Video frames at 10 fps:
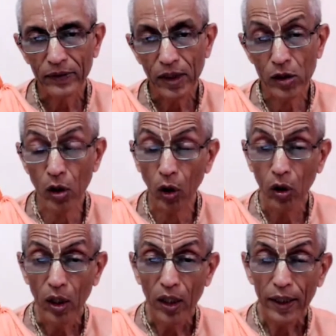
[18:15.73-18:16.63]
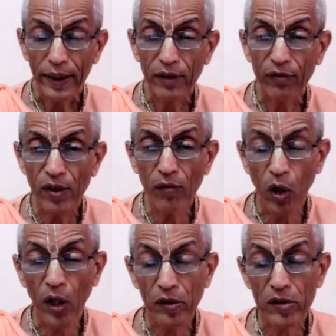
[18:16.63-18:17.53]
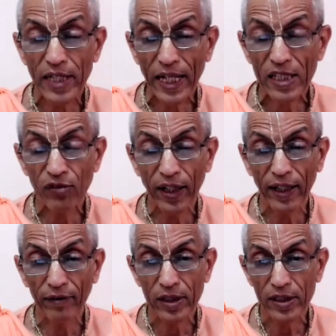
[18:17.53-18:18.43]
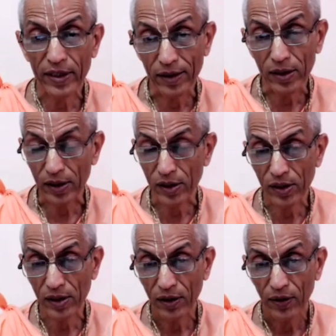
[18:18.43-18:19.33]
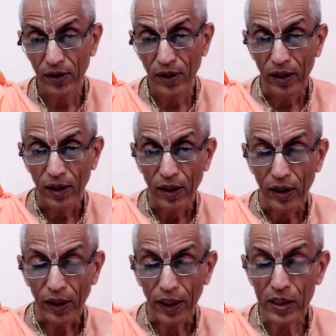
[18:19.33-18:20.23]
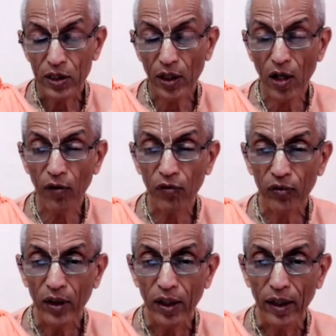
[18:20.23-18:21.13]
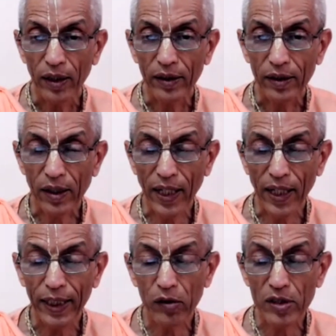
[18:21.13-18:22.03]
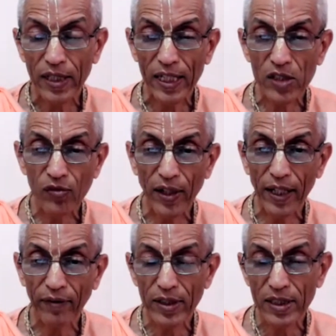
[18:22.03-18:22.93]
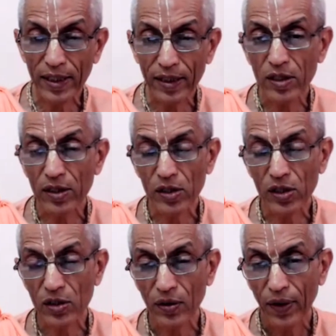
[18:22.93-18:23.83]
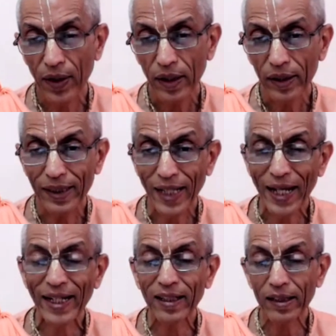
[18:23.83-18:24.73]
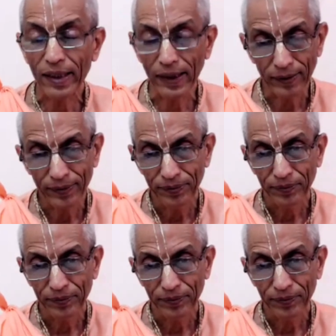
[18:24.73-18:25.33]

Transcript: So, if we want to satisfy our senses, instead of trying to satisfy our senses directly,